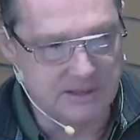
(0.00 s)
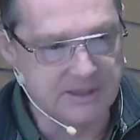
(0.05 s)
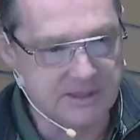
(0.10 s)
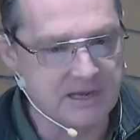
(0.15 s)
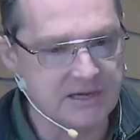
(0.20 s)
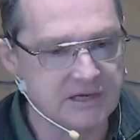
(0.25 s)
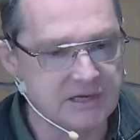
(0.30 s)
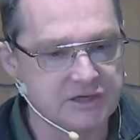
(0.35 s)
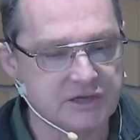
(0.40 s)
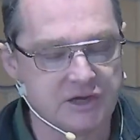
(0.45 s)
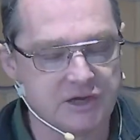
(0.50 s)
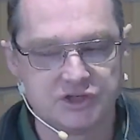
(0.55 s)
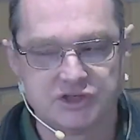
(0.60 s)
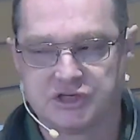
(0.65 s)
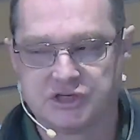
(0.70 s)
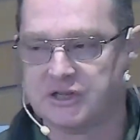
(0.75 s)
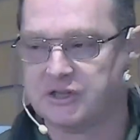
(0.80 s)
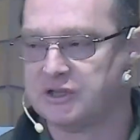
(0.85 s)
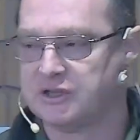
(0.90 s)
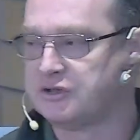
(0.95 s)
And when they
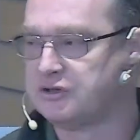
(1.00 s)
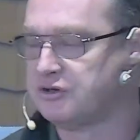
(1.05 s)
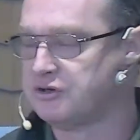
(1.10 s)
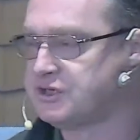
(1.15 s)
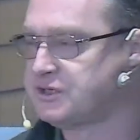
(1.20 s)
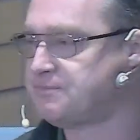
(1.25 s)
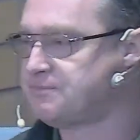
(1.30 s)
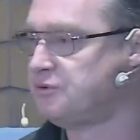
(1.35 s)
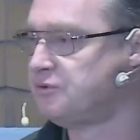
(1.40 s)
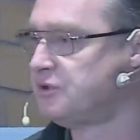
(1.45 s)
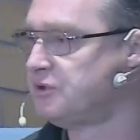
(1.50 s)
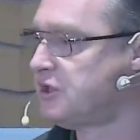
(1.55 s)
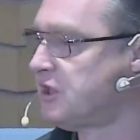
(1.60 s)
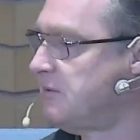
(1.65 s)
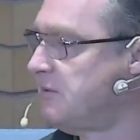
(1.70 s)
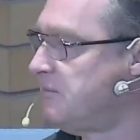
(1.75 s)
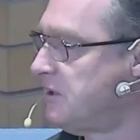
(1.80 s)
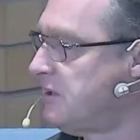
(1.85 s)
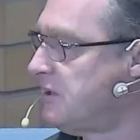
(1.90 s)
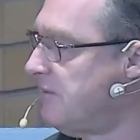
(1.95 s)
negotiate the
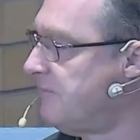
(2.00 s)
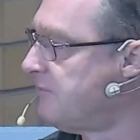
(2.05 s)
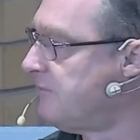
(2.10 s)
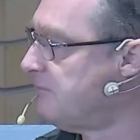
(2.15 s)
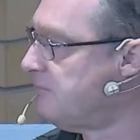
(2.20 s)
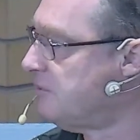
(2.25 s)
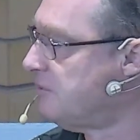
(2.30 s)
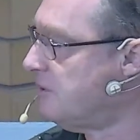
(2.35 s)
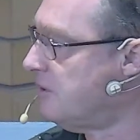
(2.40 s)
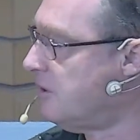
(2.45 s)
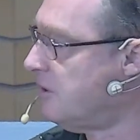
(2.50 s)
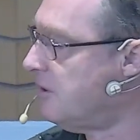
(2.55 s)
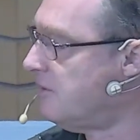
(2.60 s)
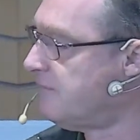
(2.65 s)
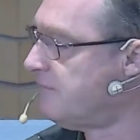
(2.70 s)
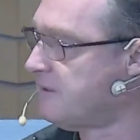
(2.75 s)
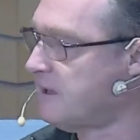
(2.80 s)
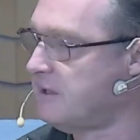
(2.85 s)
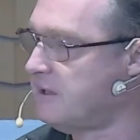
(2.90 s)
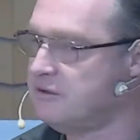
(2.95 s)
gospel to keep the comfortable
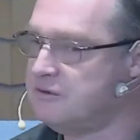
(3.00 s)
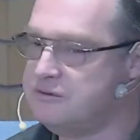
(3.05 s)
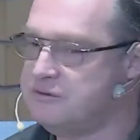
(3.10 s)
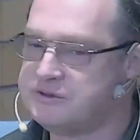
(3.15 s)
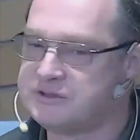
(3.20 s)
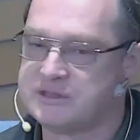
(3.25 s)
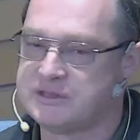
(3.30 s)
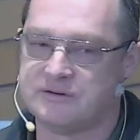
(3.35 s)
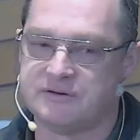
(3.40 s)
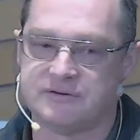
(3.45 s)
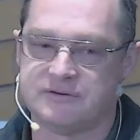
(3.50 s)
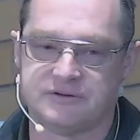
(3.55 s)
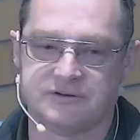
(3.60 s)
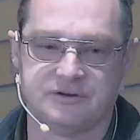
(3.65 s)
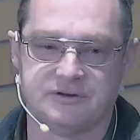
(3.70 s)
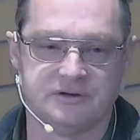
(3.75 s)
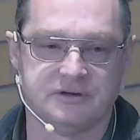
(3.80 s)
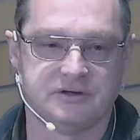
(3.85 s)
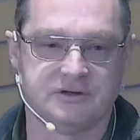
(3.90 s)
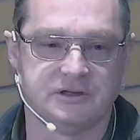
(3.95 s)
life, they lose
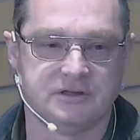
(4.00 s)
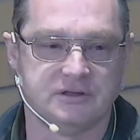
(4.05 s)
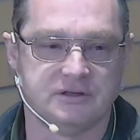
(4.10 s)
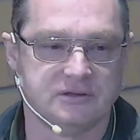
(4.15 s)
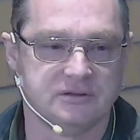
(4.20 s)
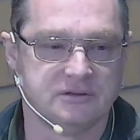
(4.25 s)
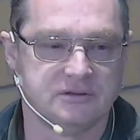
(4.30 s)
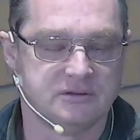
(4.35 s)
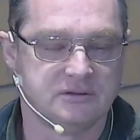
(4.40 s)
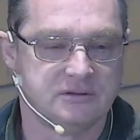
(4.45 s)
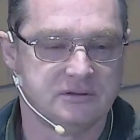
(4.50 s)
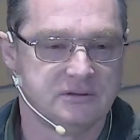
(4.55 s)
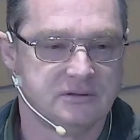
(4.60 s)
their eternity.